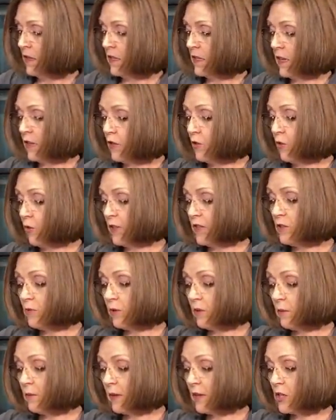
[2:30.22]
Now you always
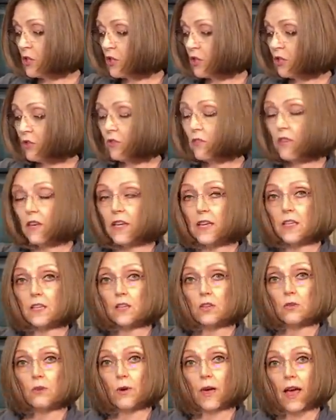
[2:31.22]
want to make sure
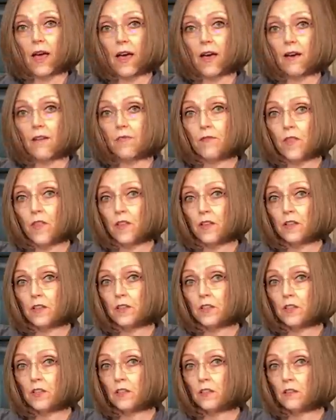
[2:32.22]
that you have the
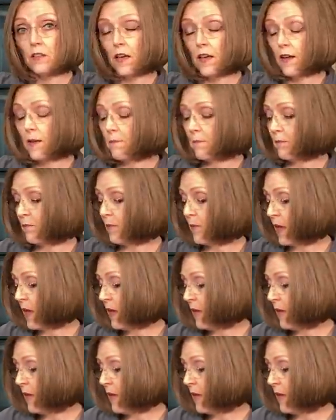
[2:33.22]
little um,